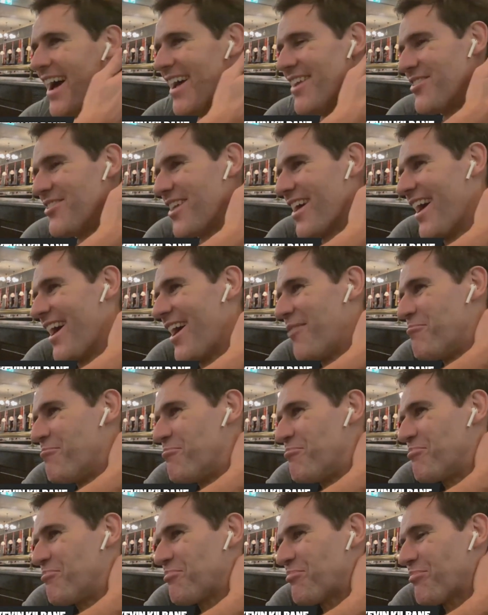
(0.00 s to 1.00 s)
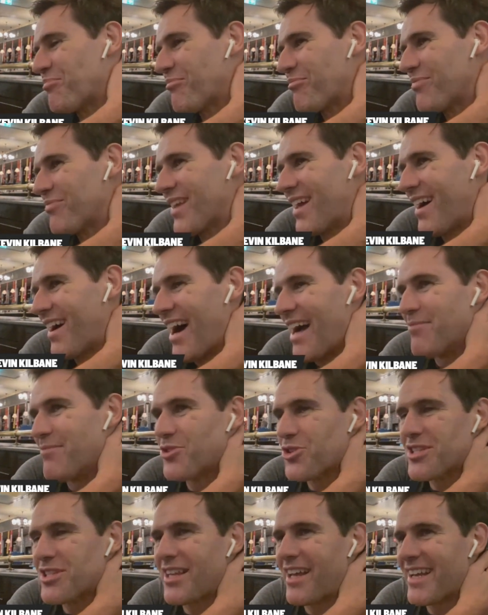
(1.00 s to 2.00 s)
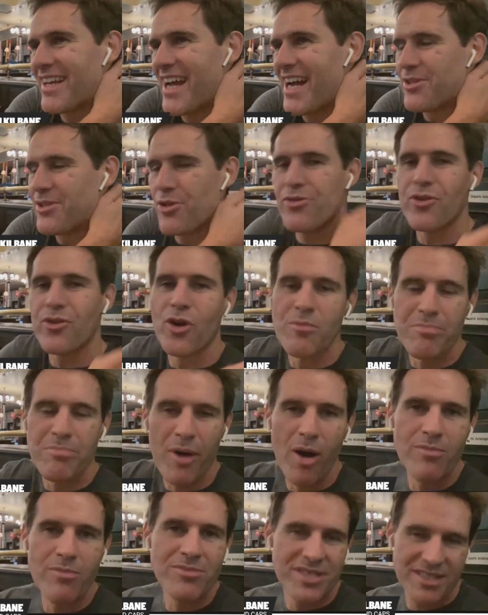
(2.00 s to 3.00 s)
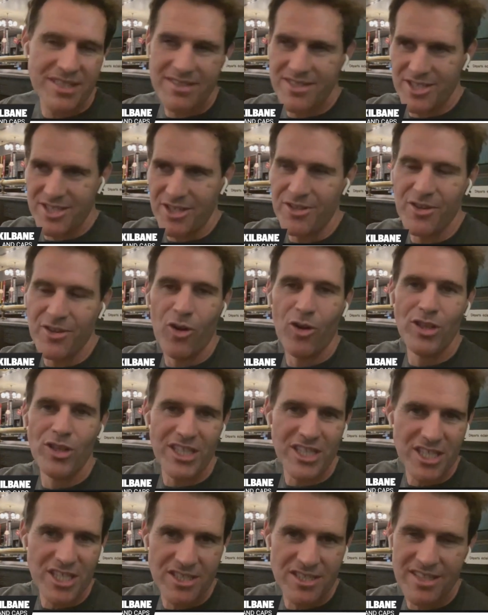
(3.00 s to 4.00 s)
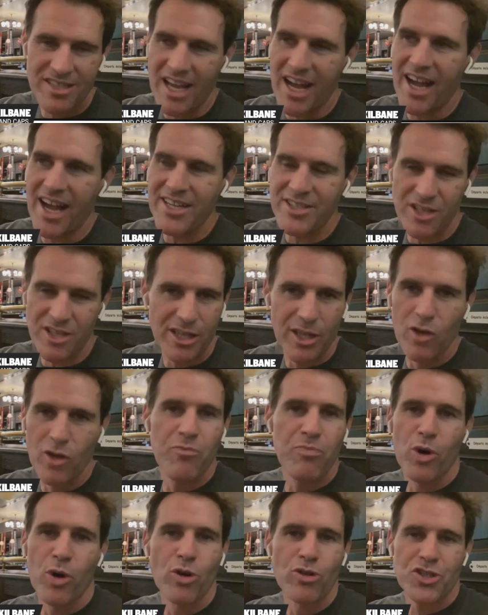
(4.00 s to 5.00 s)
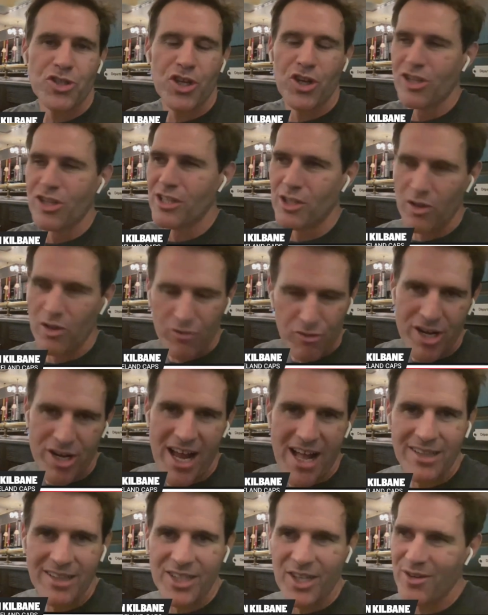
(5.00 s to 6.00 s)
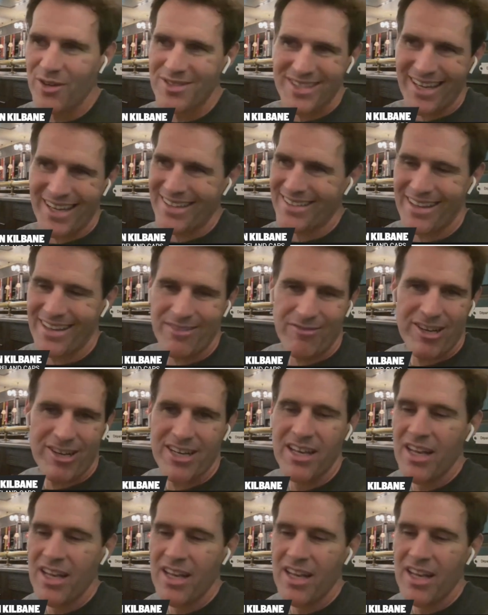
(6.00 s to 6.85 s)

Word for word: And... Um, I'm just like kind of throwing bombs into all these guys that love Portugal and love Ronaldo and saying like,